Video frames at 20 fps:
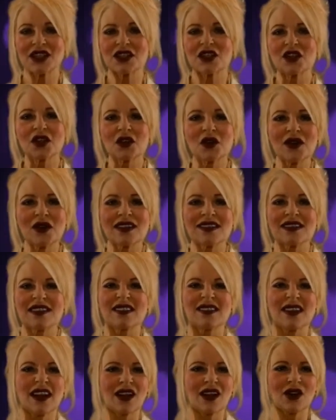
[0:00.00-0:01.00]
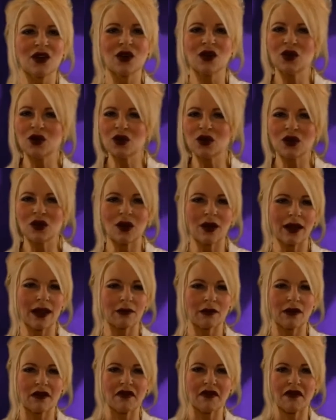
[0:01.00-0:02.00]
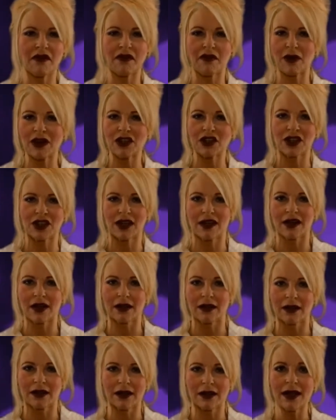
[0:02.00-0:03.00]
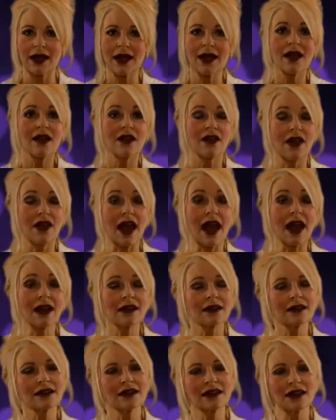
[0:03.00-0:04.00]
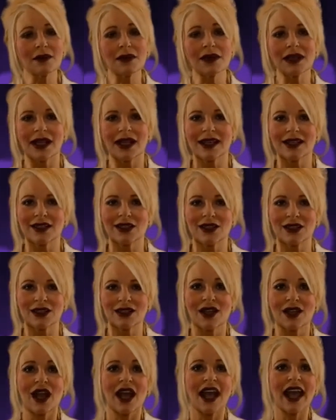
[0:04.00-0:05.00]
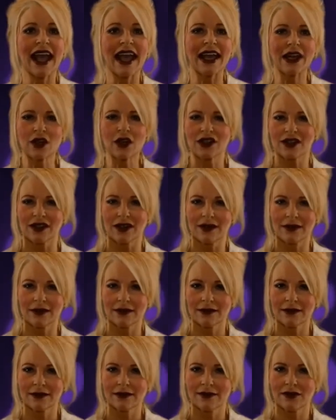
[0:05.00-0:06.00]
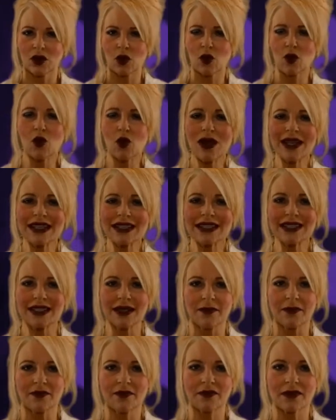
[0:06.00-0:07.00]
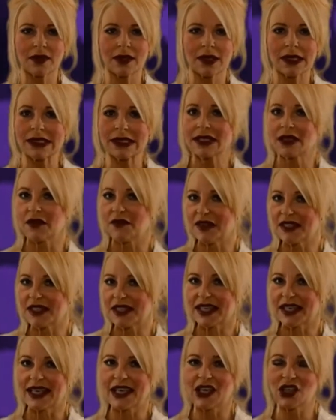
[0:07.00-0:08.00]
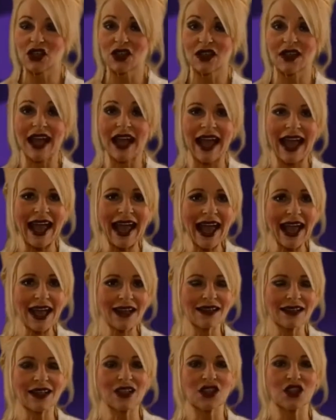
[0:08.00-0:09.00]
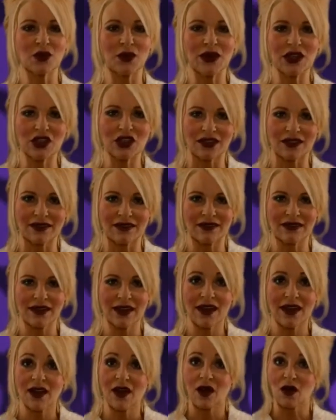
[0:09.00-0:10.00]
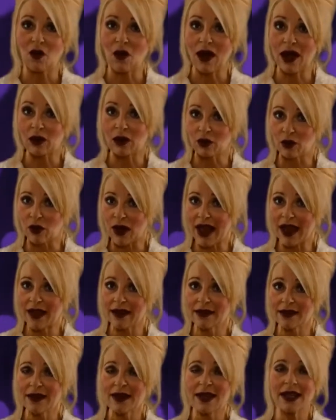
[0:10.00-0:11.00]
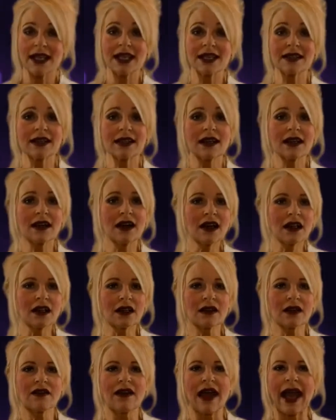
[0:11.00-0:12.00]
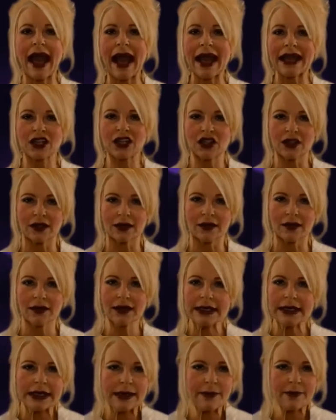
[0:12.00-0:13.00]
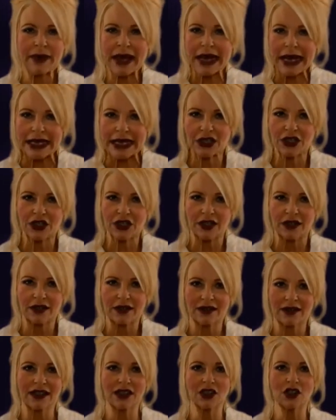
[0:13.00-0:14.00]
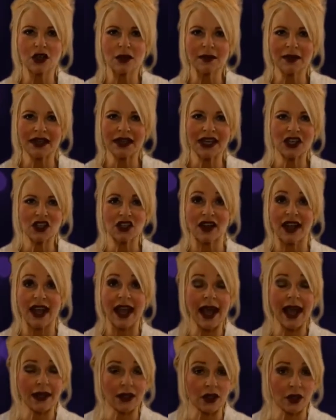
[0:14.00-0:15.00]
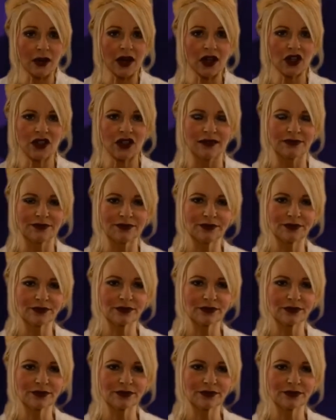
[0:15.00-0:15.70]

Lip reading: Turquoise is a cool and refreshing color that symbolizes energy, wisdom, sophistication, and intuition, while red is a color of action, passion, determination, and aggression.